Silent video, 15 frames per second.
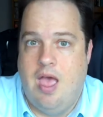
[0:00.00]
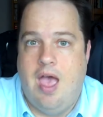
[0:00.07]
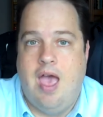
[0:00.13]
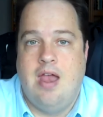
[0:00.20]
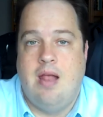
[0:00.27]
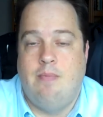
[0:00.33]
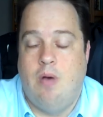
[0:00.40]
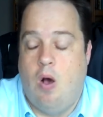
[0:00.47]

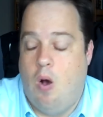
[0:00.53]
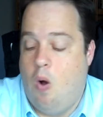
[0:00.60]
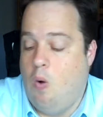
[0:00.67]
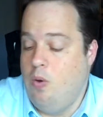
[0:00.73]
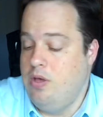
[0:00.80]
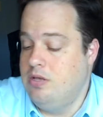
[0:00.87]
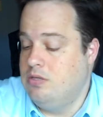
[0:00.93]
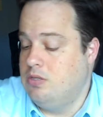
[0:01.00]
and I'm
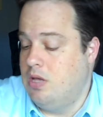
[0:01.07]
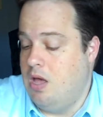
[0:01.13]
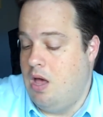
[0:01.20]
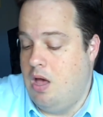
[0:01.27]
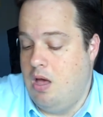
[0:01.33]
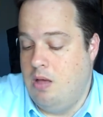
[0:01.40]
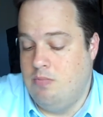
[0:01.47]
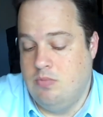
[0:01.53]
always
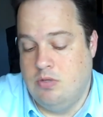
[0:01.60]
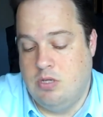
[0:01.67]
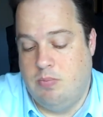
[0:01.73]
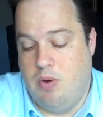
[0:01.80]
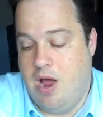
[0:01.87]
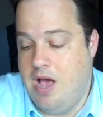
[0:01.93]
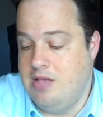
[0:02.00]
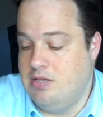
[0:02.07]
um,
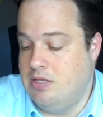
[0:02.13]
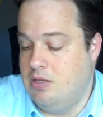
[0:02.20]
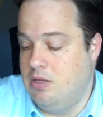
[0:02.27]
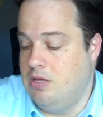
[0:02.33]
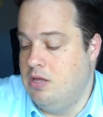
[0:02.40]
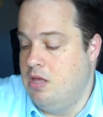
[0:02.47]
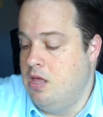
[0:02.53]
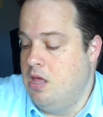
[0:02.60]
surprised at
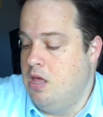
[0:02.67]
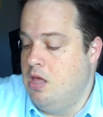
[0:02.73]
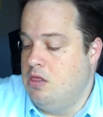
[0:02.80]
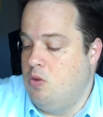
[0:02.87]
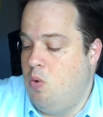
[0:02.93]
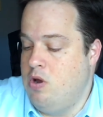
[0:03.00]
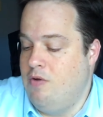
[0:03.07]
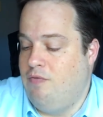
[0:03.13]
the,
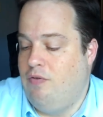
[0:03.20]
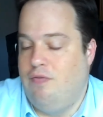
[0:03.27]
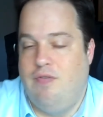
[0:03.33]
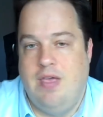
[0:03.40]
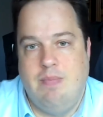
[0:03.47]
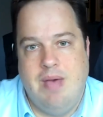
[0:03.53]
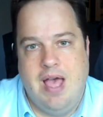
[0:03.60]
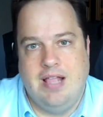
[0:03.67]
the wonderful
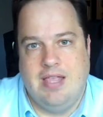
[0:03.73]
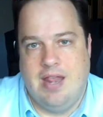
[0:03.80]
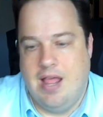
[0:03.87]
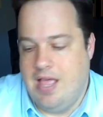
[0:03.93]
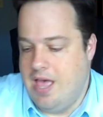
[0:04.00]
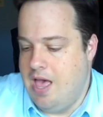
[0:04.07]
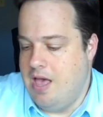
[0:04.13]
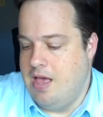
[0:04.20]
feedback that
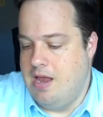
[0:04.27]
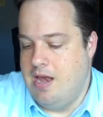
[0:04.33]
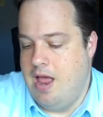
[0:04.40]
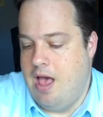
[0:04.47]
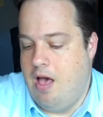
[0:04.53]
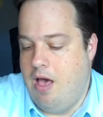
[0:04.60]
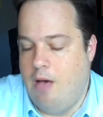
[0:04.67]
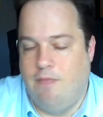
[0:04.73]
I get and
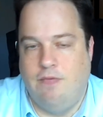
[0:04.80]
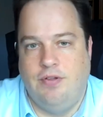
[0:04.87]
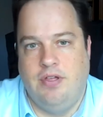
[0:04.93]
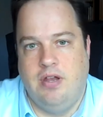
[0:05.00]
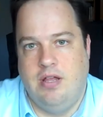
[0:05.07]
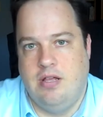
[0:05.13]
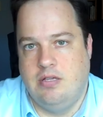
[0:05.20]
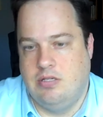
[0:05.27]
how helpful
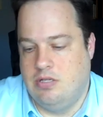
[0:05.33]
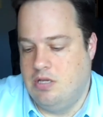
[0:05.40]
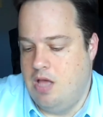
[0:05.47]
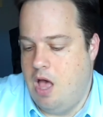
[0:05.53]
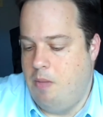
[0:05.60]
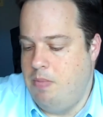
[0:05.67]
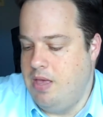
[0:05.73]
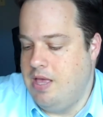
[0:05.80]
it is to
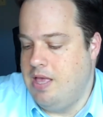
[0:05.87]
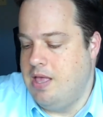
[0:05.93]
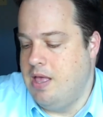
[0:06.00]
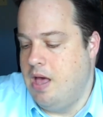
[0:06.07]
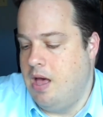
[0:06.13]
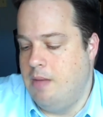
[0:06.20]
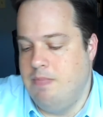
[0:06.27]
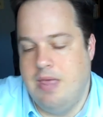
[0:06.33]
help me
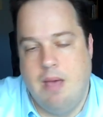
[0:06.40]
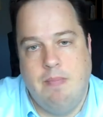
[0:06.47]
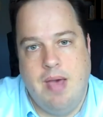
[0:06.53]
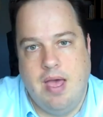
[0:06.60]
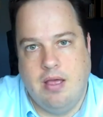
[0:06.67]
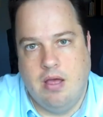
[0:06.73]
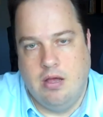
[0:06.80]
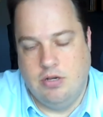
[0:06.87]
um, get
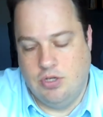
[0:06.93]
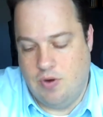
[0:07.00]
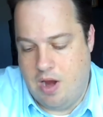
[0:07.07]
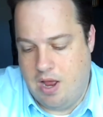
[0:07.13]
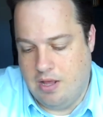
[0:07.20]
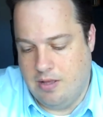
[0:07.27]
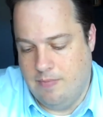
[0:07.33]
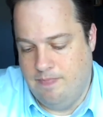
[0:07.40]
back on
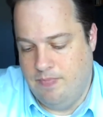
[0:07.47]
track.